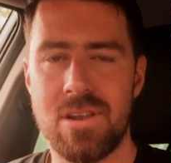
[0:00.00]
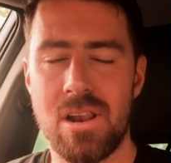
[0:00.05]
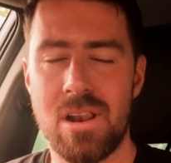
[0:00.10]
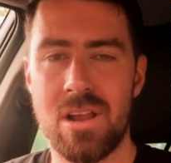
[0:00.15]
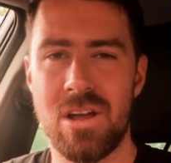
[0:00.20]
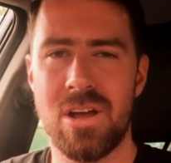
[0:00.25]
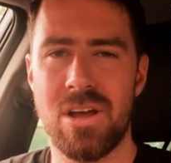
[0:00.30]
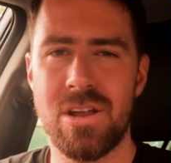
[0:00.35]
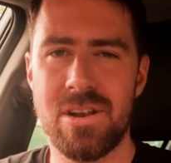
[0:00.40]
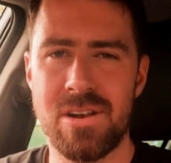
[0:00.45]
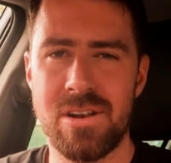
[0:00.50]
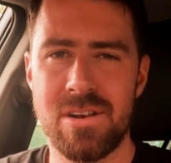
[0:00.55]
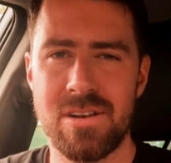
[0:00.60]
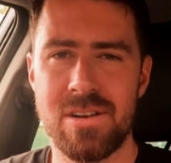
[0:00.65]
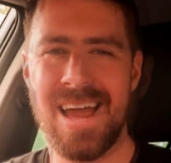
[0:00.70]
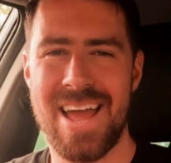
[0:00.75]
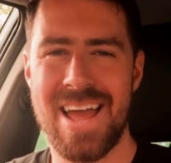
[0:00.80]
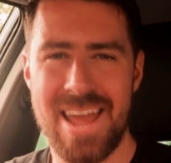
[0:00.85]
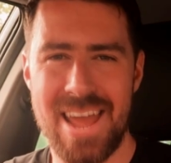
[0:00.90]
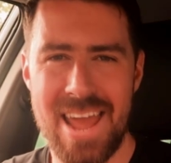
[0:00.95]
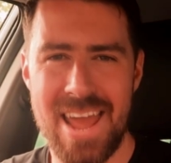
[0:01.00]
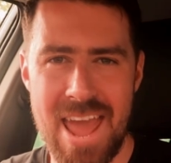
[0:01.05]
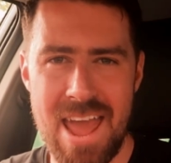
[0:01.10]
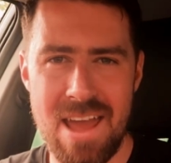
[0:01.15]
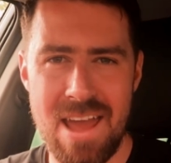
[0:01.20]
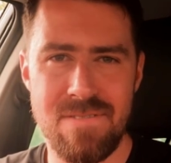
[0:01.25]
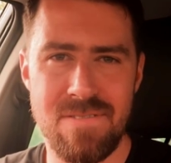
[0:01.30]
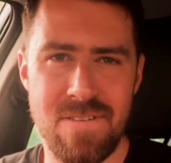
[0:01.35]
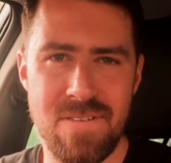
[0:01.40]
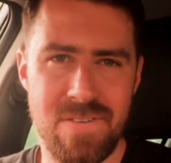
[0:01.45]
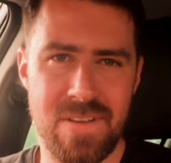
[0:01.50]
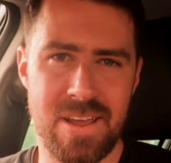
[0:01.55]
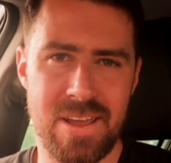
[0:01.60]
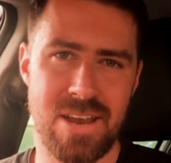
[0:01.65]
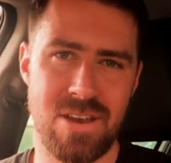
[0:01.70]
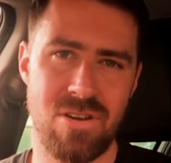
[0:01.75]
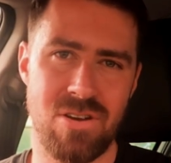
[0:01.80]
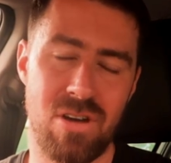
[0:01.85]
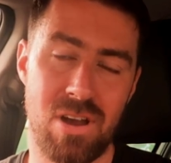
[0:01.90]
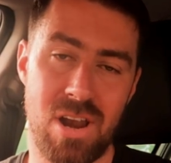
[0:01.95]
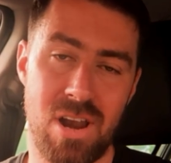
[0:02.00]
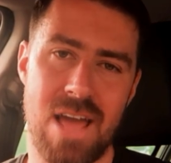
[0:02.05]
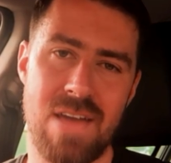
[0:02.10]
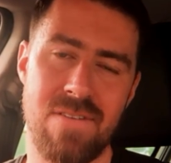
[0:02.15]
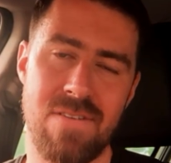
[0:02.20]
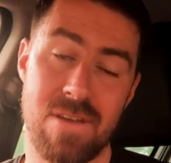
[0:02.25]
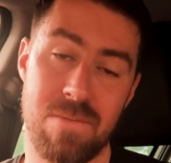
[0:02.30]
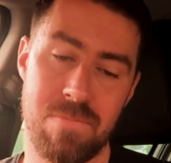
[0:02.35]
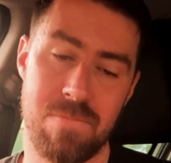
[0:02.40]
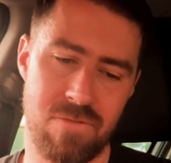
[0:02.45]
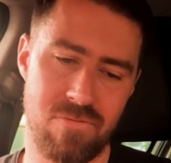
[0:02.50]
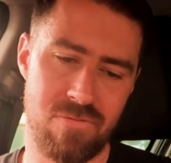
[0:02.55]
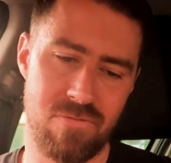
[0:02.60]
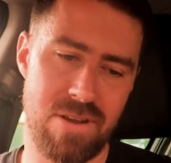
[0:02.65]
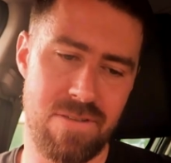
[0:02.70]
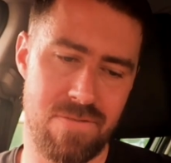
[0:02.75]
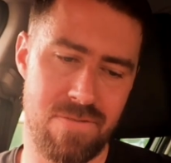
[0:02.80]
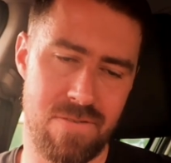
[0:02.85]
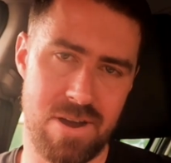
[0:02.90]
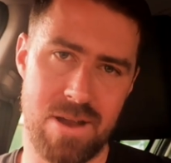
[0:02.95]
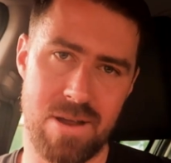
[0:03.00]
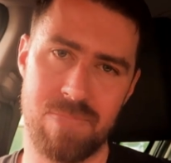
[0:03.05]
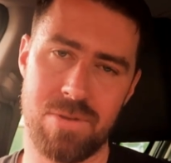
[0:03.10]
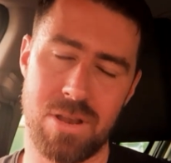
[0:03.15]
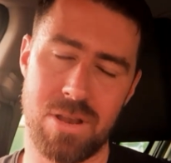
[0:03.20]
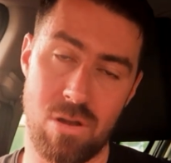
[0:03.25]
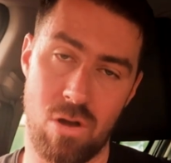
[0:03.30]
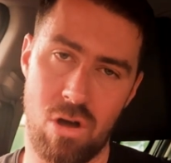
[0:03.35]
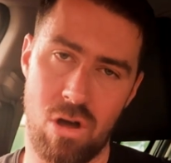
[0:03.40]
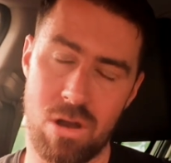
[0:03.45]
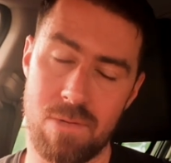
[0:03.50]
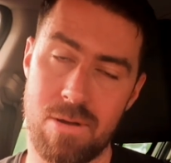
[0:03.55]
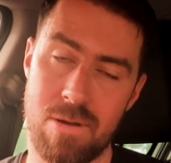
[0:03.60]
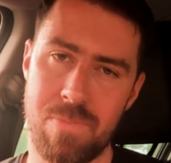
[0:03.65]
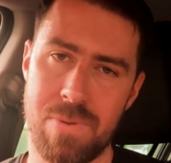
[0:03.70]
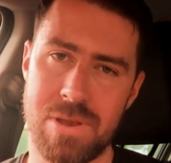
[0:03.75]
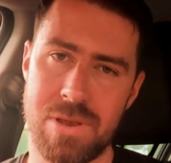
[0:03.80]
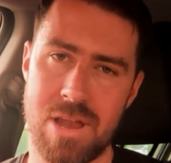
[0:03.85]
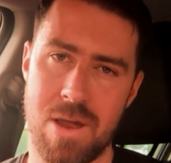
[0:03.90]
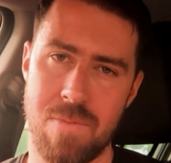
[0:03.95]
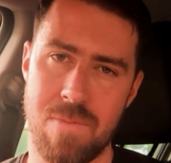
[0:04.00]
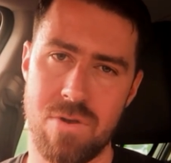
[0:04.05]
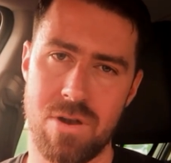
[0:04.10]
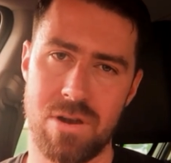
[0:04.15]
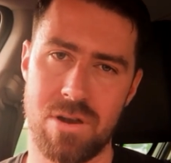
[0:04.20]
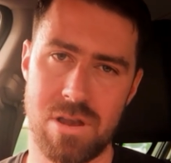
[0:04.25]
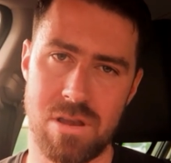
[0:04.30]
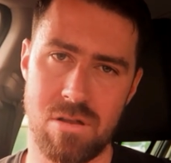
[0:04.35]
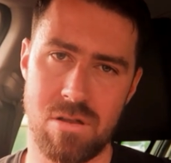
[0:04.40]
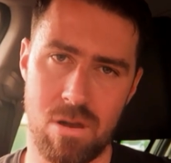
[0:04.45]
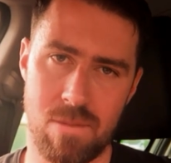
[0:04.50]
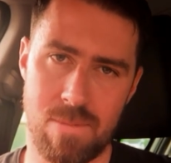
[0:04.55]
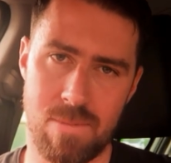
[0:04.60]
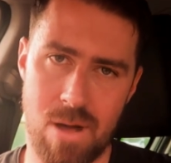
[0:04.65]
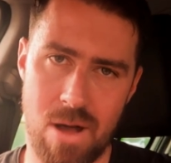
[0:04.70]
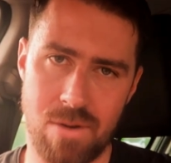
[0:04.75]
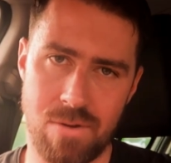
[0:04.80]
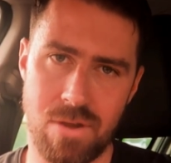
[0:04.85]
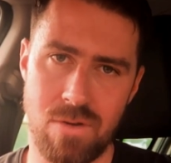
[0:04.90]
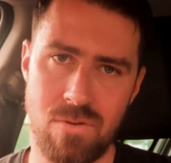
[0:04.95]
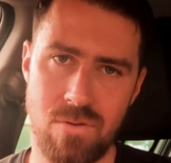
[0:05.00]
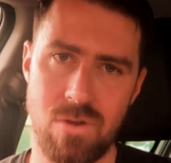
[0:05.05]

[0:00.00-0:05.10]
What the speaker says: to learn that everything in your life can be reframed. It's all about perception. It's all about how you